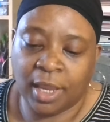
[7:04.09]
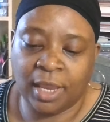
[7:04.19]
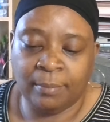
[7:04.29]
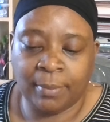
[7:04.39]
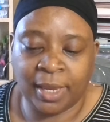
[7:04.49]

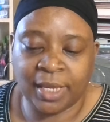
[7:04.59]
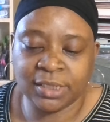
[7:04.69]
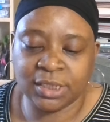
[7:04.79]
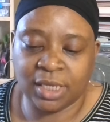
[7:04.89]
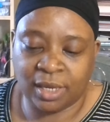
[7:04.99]
A
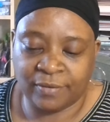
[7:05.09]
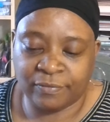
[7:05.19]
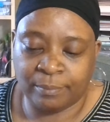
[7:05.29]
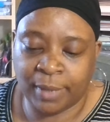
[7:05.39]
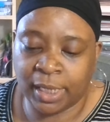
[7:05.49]
man's
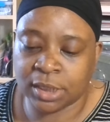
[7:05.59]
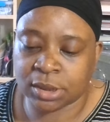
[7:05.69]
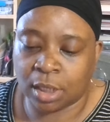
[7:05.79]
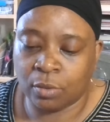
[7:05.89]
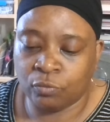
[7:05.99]
gift
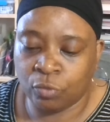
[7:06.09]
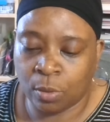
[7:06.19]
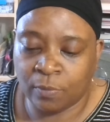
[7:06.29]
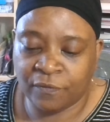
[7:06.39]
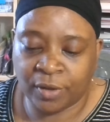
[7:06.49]
makes
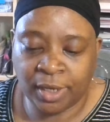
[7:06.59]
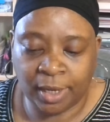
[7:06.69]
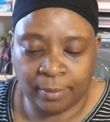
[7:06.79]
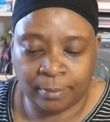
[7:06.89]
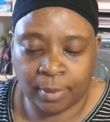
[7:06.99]
room for
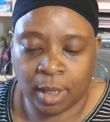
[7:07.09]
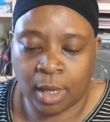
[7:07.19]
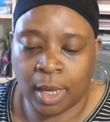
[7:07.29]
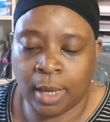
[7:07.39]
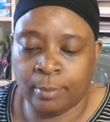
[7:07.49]
him
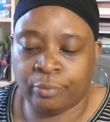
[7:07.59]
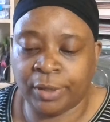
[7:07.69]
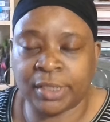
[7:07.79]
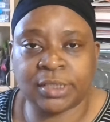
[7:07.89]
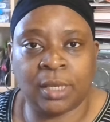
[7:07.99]
and
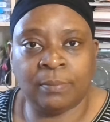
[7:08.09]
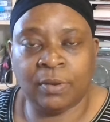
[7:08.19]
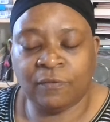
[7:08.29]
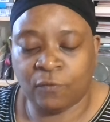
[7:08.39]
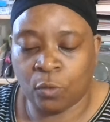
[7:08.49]
brings him
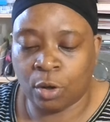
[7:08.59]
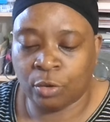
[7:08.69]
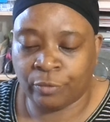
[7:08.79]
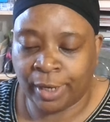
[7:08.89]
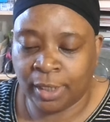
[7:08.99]
before
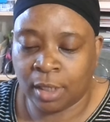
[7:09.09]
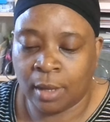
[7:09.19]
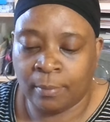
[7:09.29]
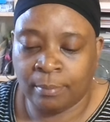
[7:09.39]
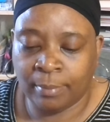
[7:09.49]
great
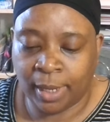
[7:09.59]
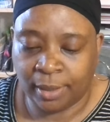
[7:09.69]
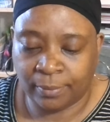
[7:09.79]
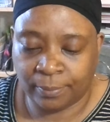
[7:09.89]
men.